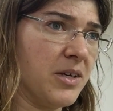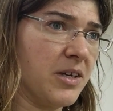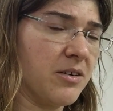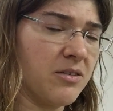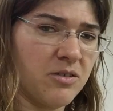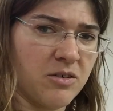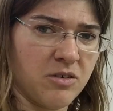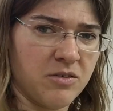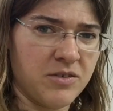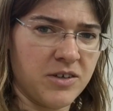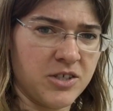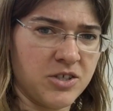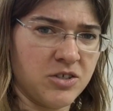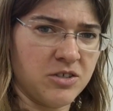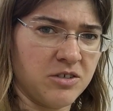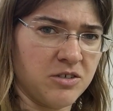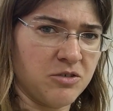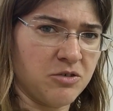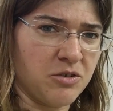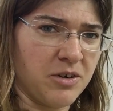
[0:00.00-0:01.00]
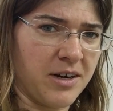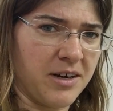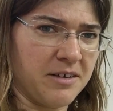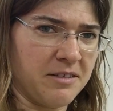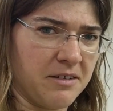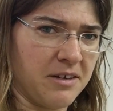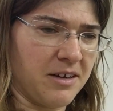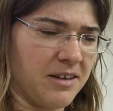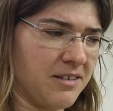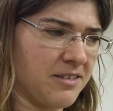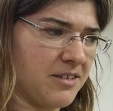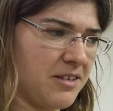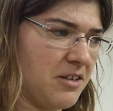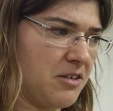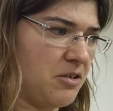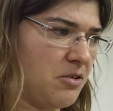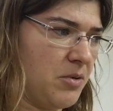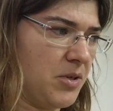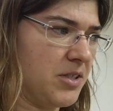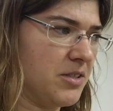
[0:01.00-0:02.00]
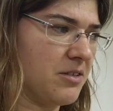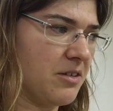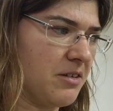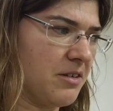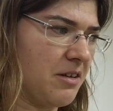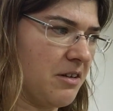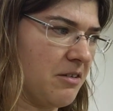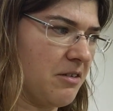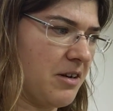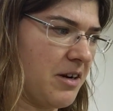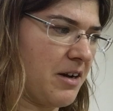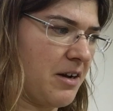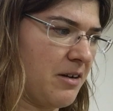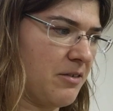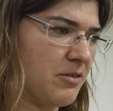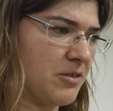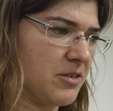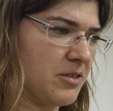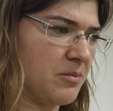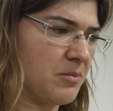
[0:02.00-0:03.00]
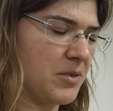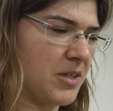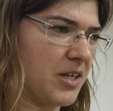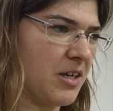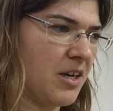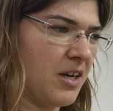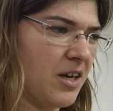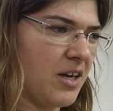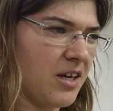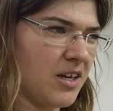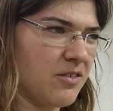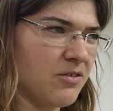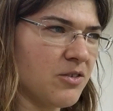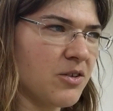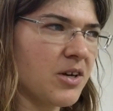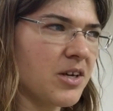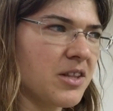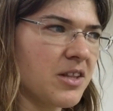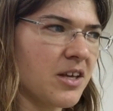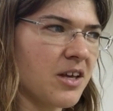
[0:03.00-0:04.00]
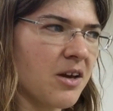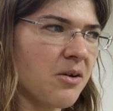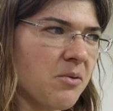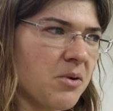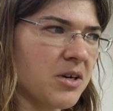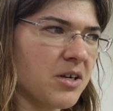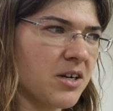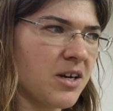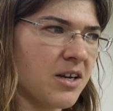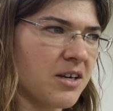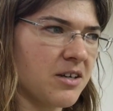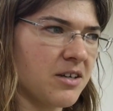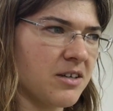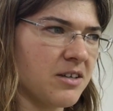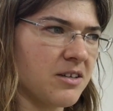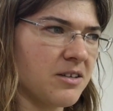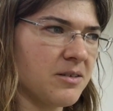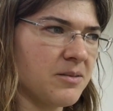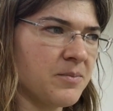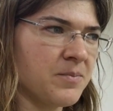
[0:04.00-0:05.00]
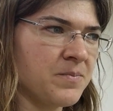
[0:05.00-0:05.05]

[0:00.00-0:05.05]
I don't know if I shouldn't try like tenuis on the other half or something. Even though I think I want to kind of,